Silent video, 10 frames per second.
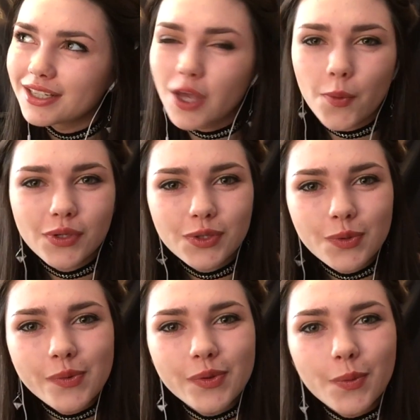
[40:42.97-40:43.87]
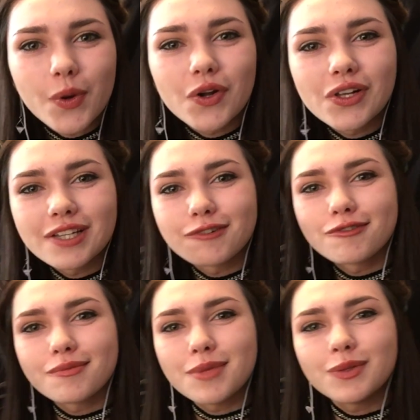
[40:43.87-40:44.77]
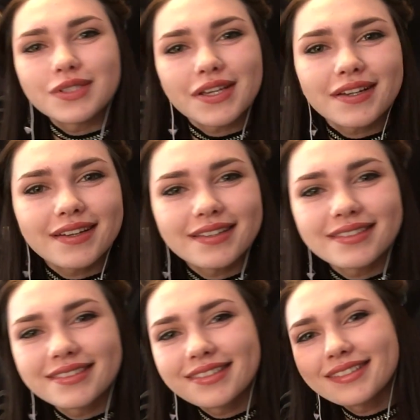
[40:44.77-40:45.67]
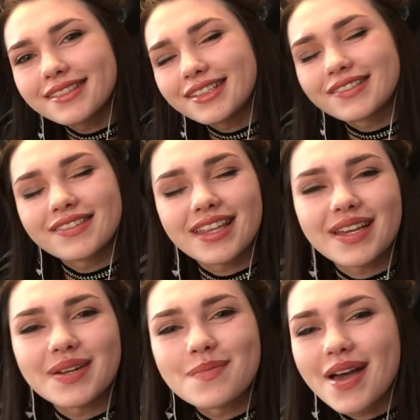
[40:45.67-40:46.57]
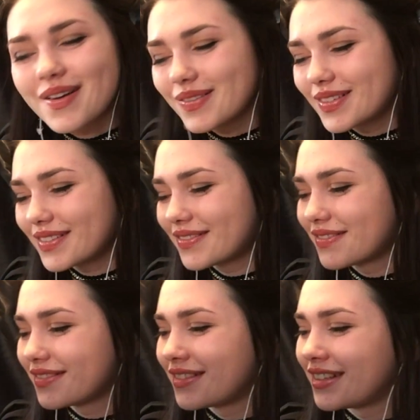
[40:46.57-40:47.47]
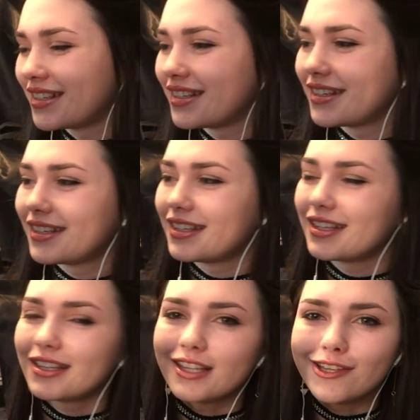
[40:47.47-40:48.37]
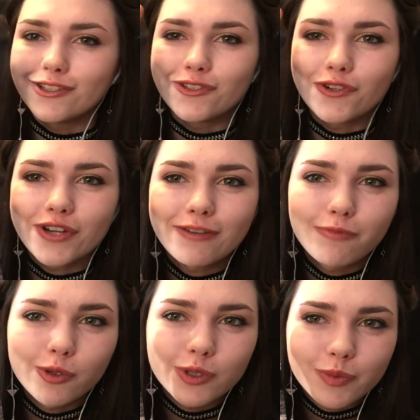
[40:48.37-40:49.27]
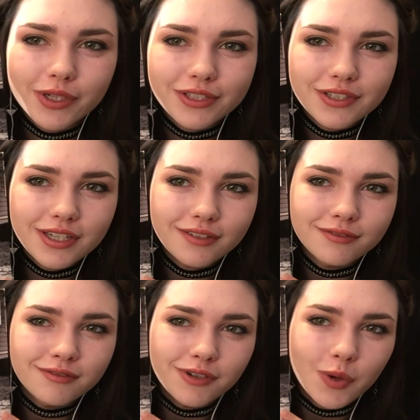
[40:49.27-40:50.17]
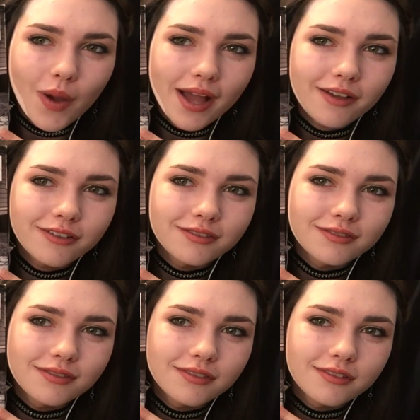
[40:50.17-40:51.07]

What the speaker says: kind of go into the world of music and, thinking about the history of Bruce Springsteen for a while.